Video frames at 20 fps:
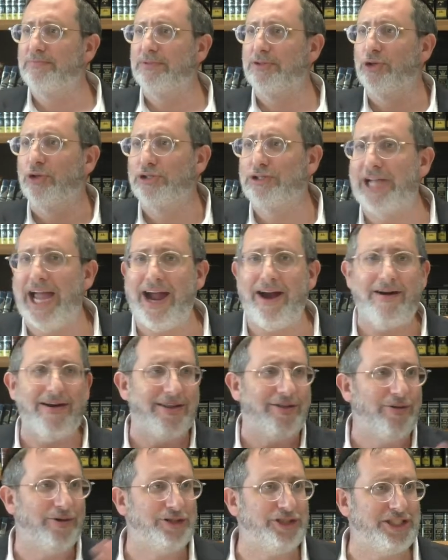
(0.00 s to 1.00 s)
Doing
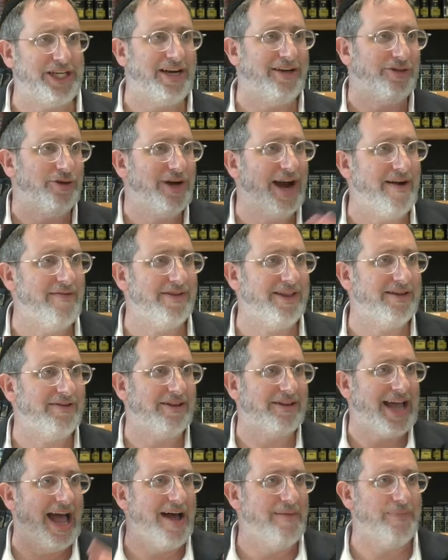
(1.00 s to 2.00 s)
shotgun, doing shear, doing everything.
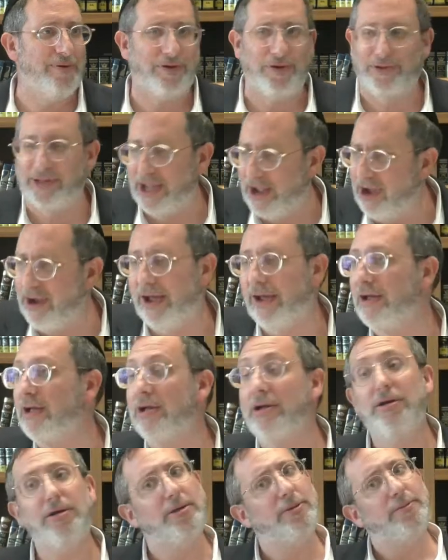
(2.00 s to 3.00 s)
It's comic books all day.
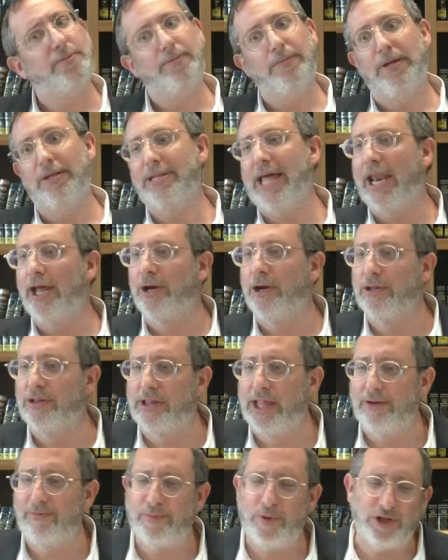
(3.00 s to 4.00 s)
Not a good
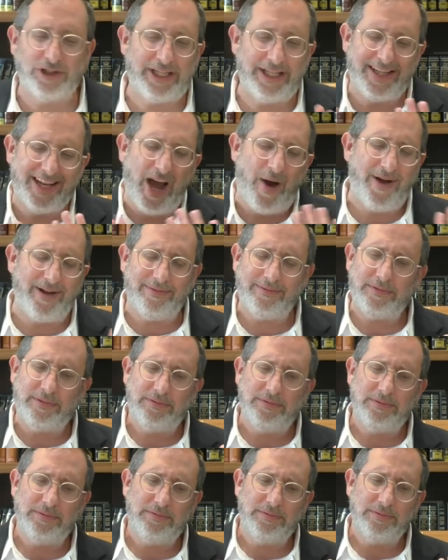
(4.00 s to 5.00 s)
thing. Rosh says, you know
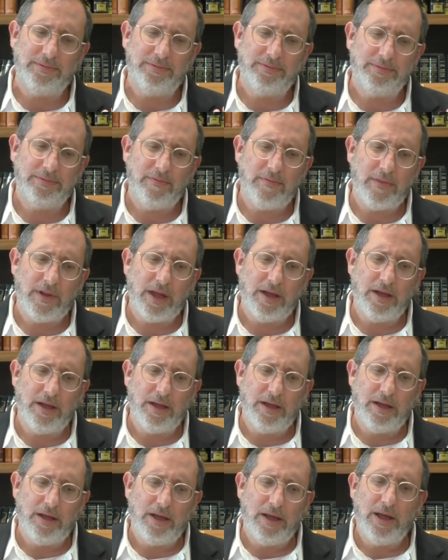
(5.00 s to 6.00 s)
what?
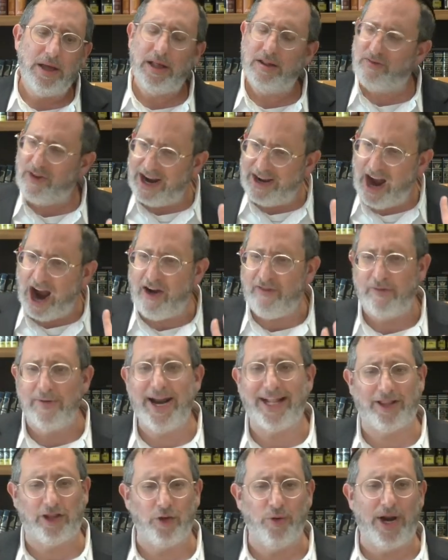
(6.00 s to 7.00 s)
It's very hard for me
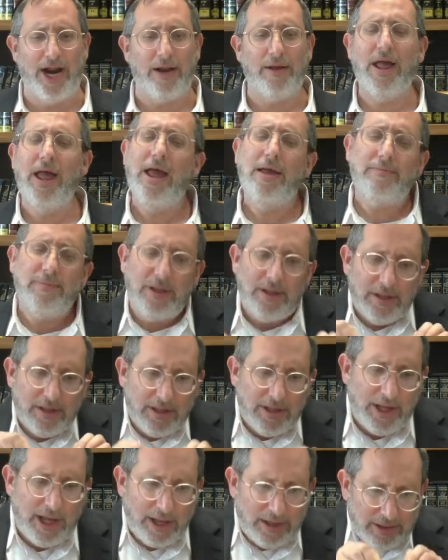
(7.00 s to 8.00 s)
not to do it.
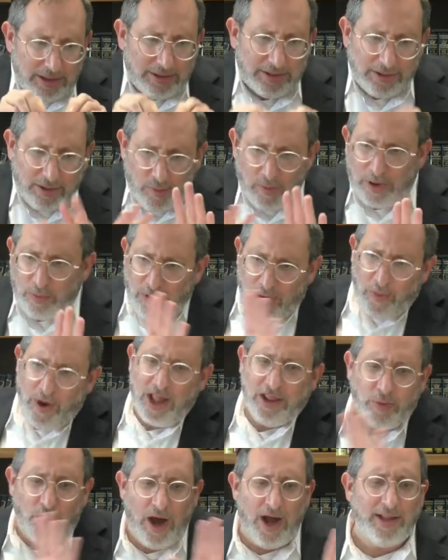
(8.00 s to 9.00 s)
What
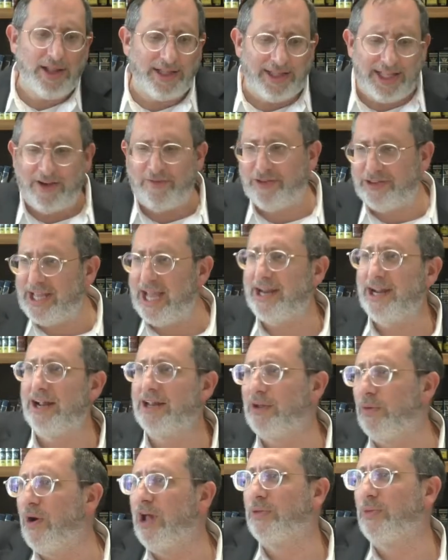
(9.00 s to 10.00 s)
was, I did it for 10
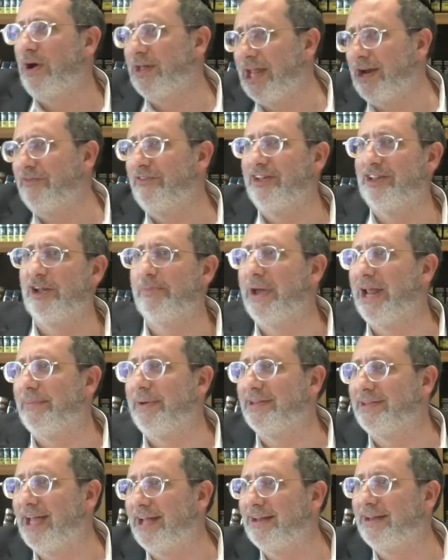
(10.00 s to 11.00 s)
years, it was. I don't feel so bad
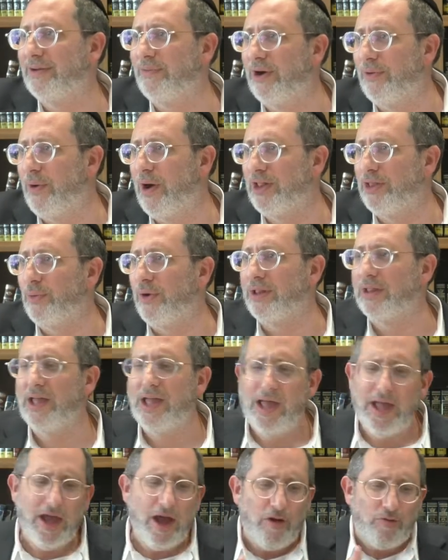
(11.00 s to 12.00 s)
about that. What was.
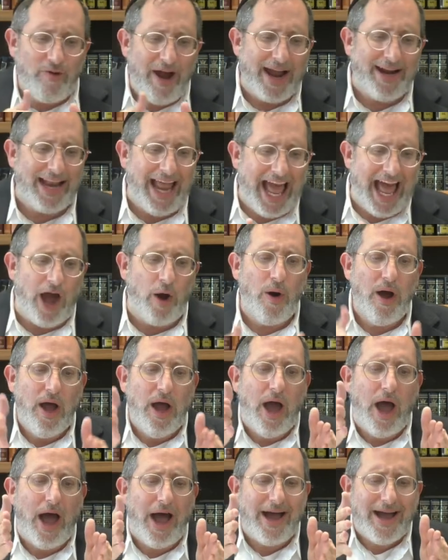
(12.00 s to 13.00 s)
Right now,
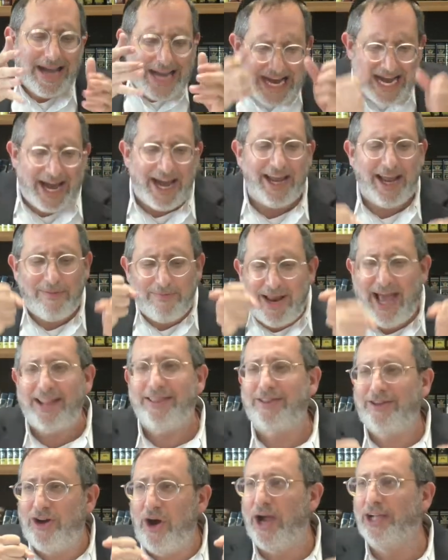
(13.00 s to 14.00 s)
I am
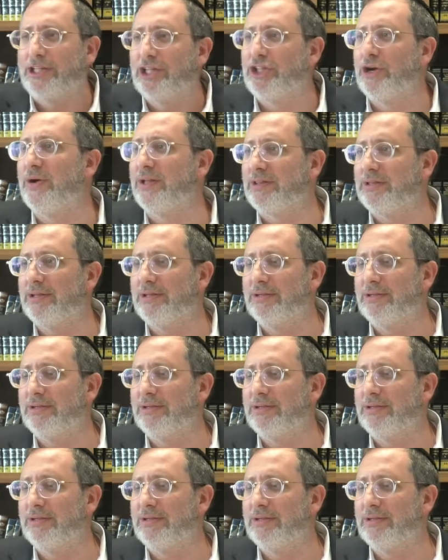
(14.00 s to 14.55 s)
not going to do it.